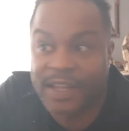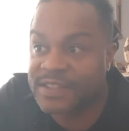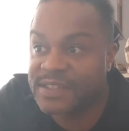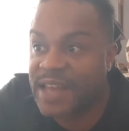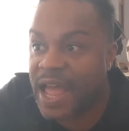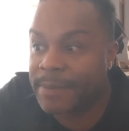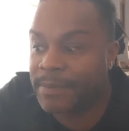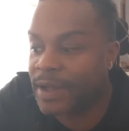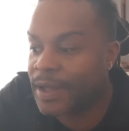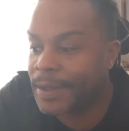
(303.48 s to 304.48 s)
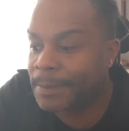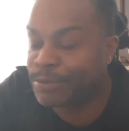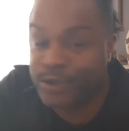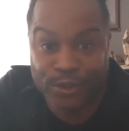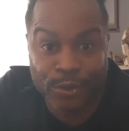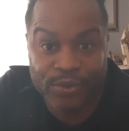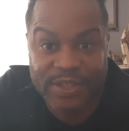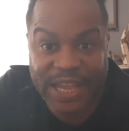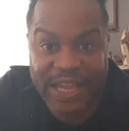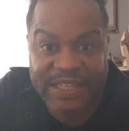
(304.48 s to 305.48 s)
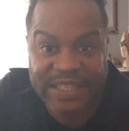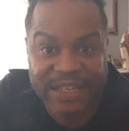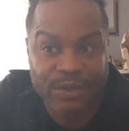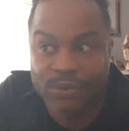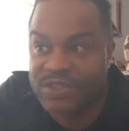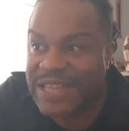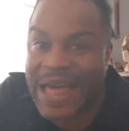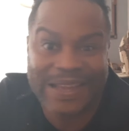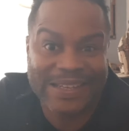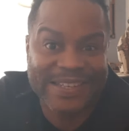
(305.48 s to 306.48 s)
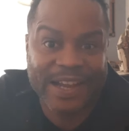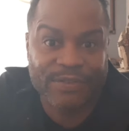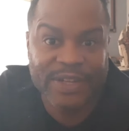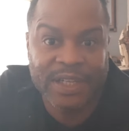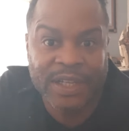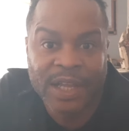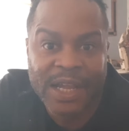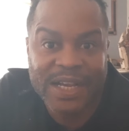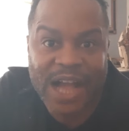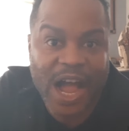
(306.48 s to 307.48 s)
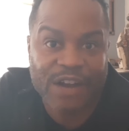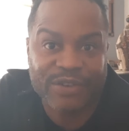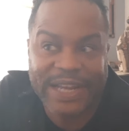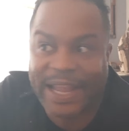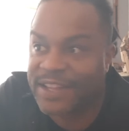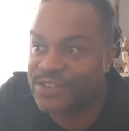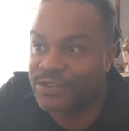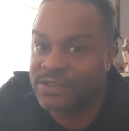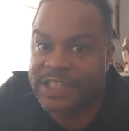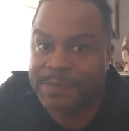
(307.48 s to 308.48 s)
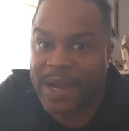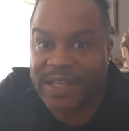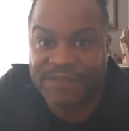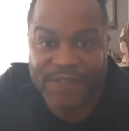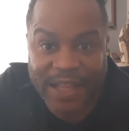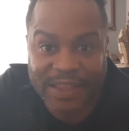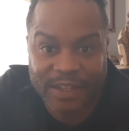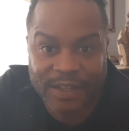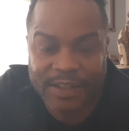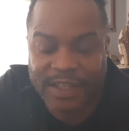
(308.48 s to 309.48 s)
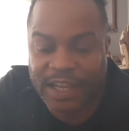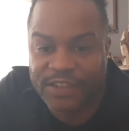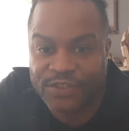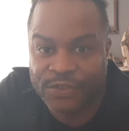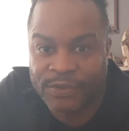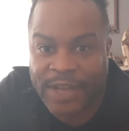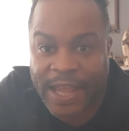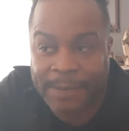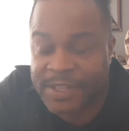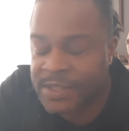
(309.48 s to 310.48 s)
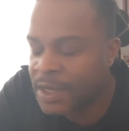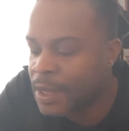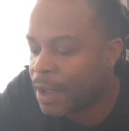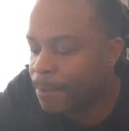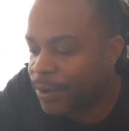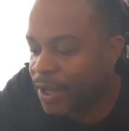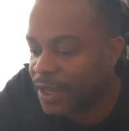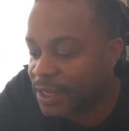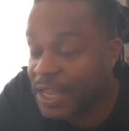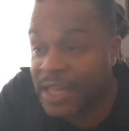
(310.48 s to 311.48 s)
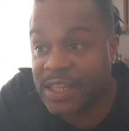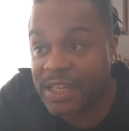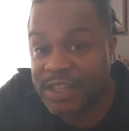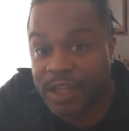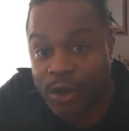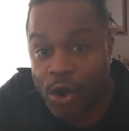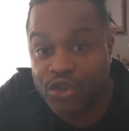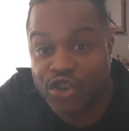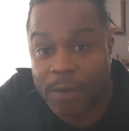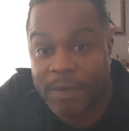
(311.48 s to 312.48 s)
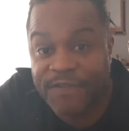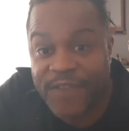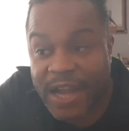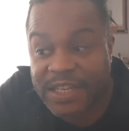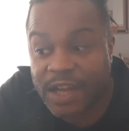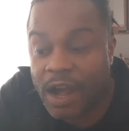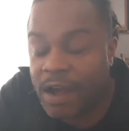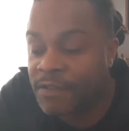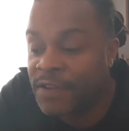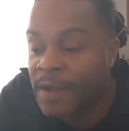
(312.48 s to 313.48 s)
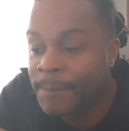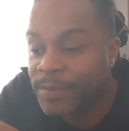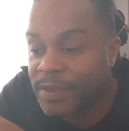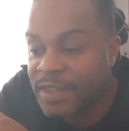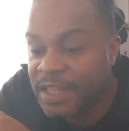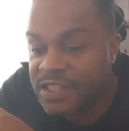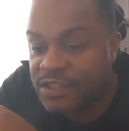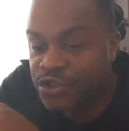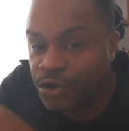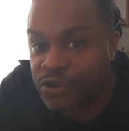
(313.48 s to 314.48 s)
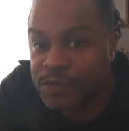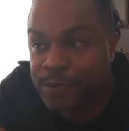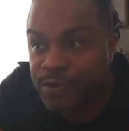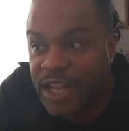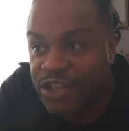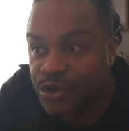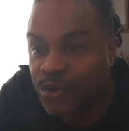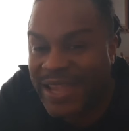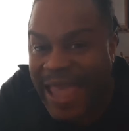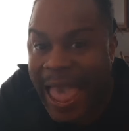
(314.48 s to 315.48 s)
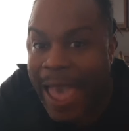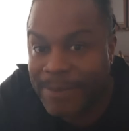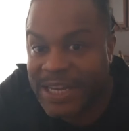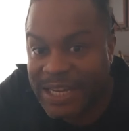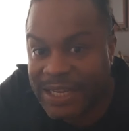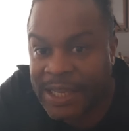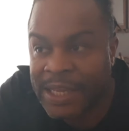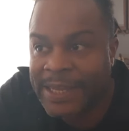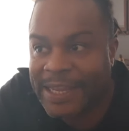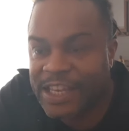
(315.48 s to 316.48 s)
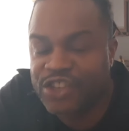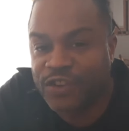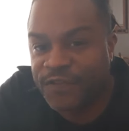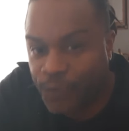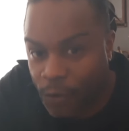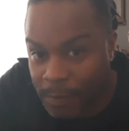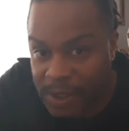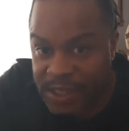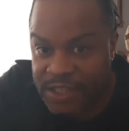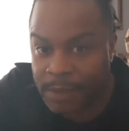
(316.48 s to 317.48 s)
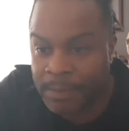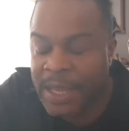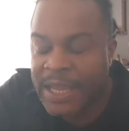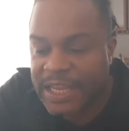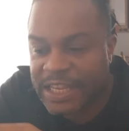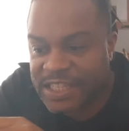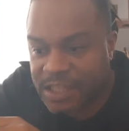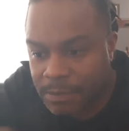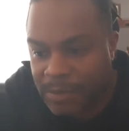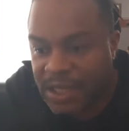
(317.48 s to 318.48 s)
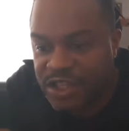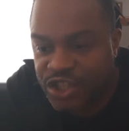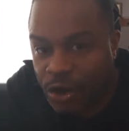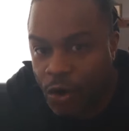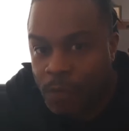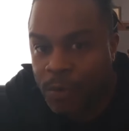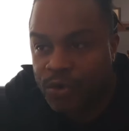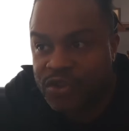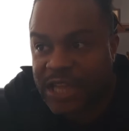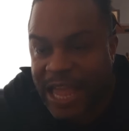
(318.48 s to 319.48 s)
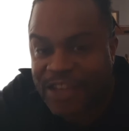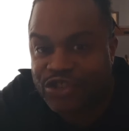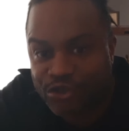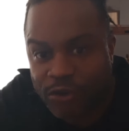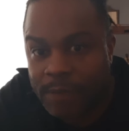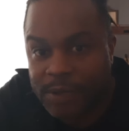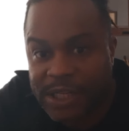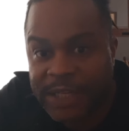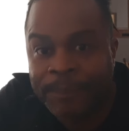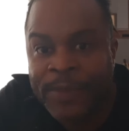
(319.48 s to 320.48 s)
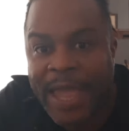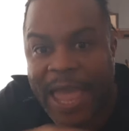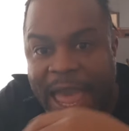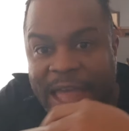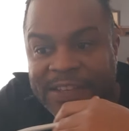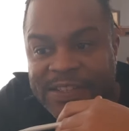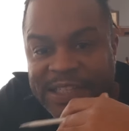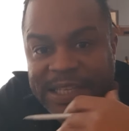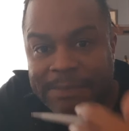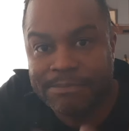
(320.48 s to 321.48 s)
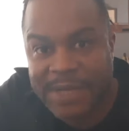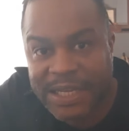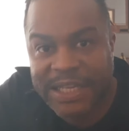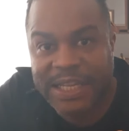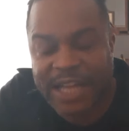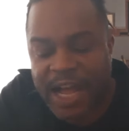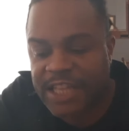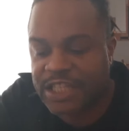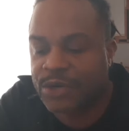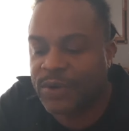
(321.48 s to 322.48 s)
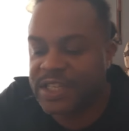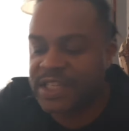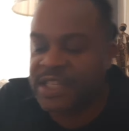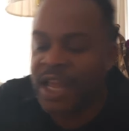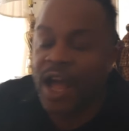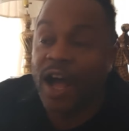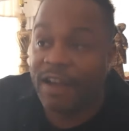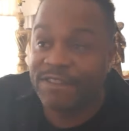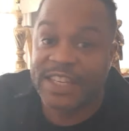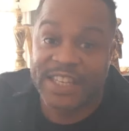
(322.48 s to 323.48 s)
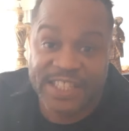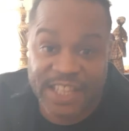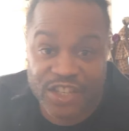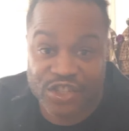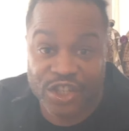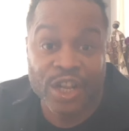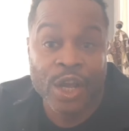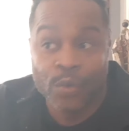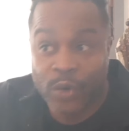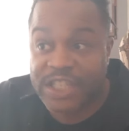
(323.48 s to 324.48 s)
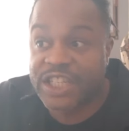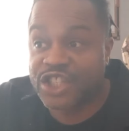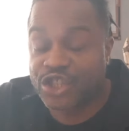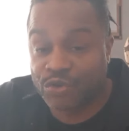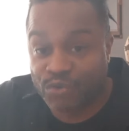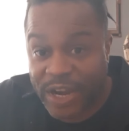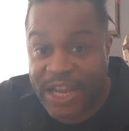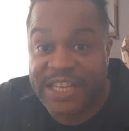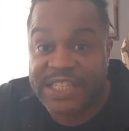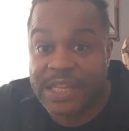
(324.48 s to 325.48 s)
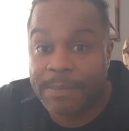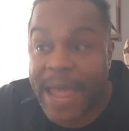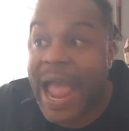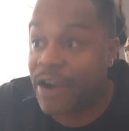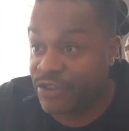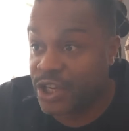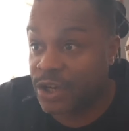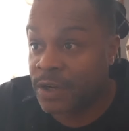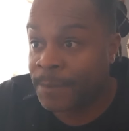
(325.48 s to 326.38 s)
not produce a single solitary concrete answer, despite the fact that the case is unanimous. But again, the long-term effect of this jurisprudential cabining into formalism is, to me, almost as troubling as the immediate consequences of the decision, which is to raise the barrier